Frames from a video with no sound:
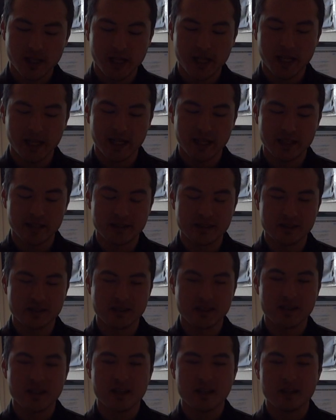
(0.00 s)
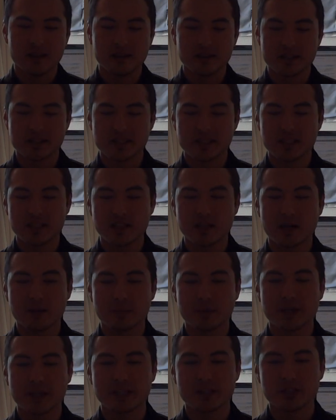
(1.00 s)
And listening
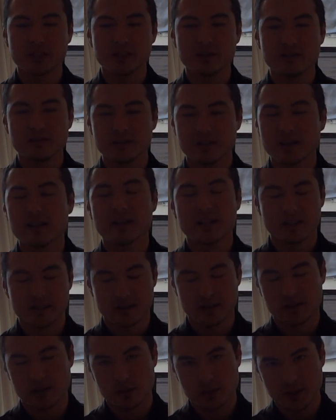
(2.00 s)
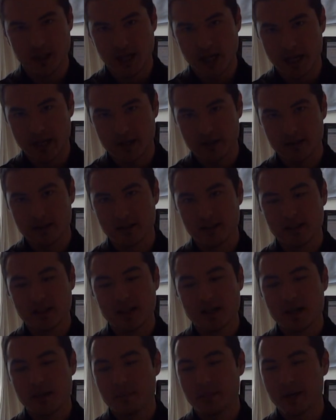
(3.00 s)
comprehension is a little bit higher,
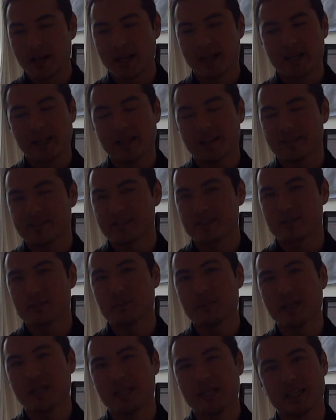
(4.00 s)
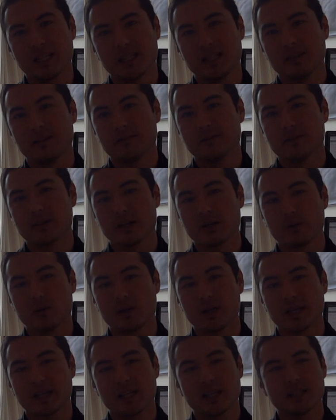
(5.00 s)
but I can't speak very
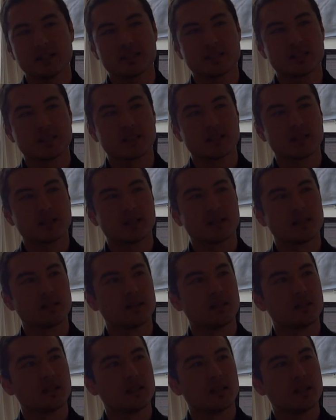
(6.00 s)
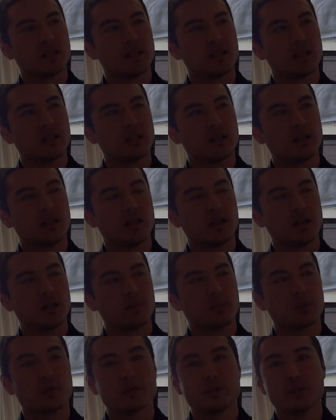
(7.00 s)
well. I can't
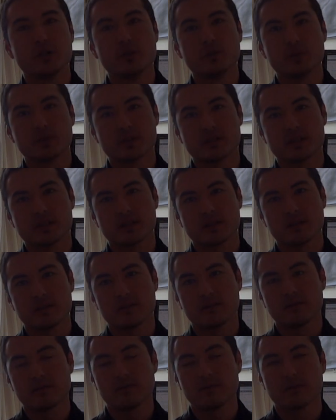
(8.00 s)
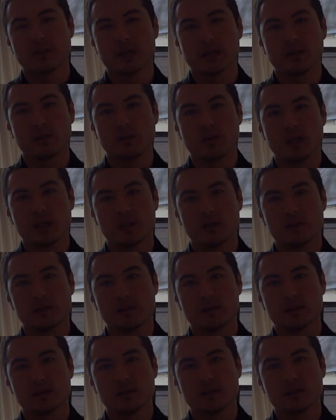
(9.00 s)
produce very well
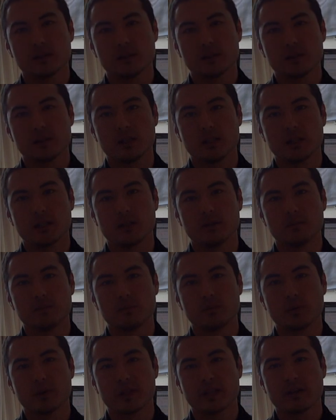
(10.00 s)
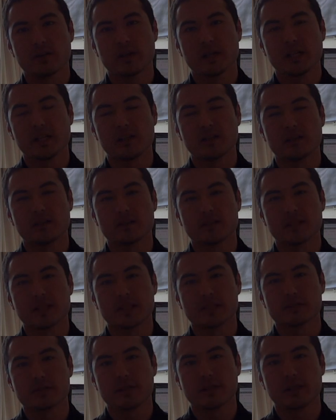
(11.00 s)
without any
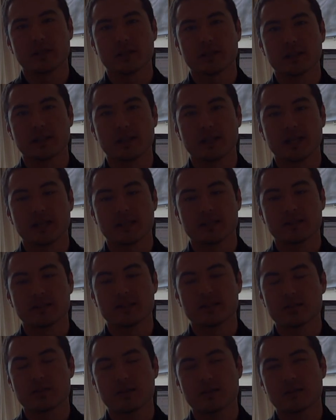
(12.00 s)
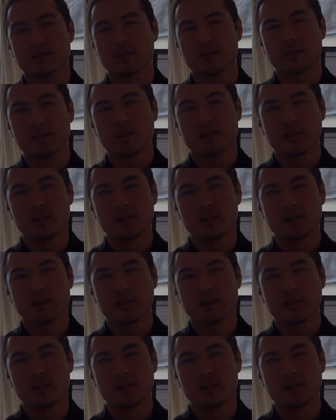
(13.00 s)
context or anything like that. It's hard.